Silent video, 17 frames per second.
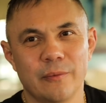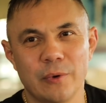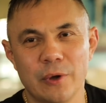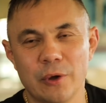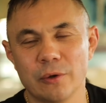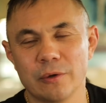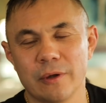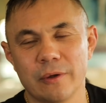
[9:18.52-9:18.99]
We're
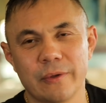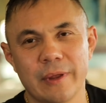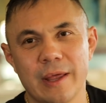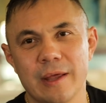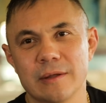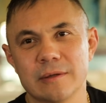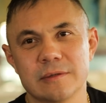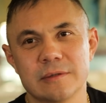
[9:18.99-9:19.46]
gonna
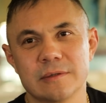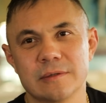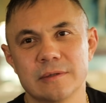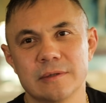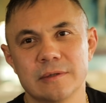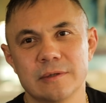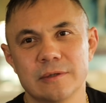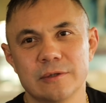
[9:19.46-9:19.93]
announce
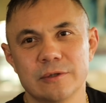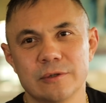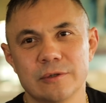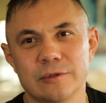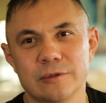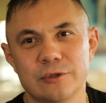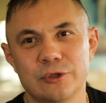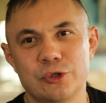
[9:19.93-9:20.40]

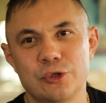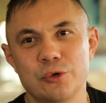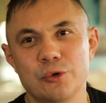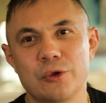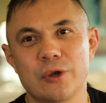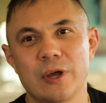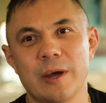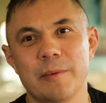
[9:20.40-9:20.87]

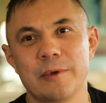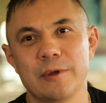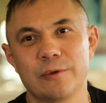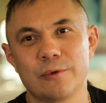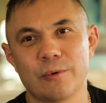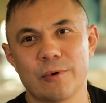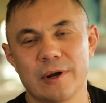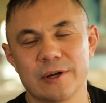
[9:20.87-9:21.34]
Tszyu coming
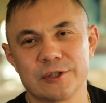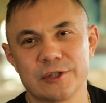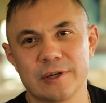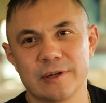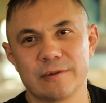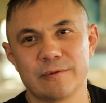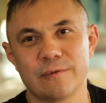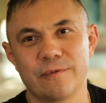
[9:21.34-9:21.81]
to
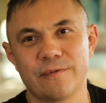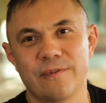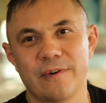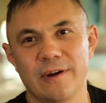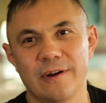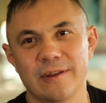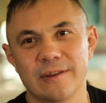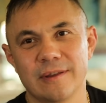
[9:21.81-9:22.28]
Russia to
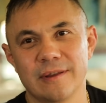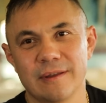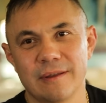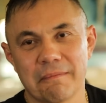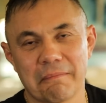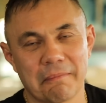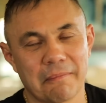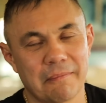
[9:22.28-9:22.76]
fight.
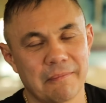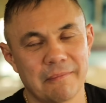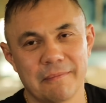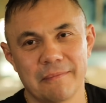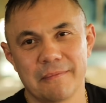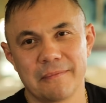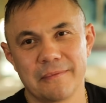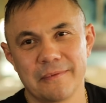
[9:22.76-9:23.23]

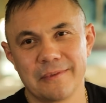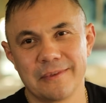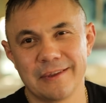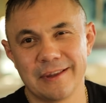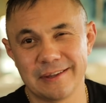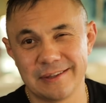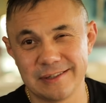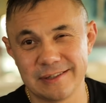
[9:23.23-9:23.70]

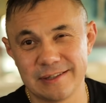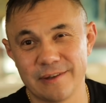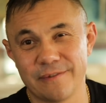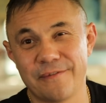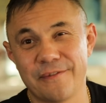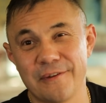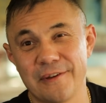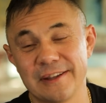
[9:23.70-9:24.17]

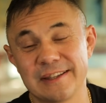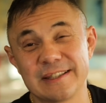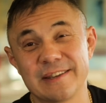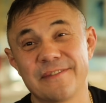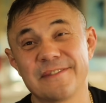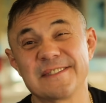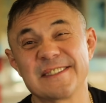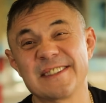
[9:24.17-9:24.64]
It's a
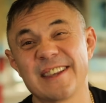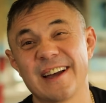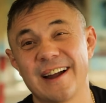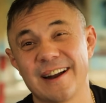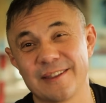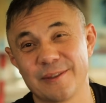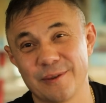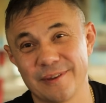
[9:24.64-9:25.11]

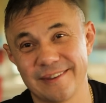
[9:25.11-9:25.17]
start.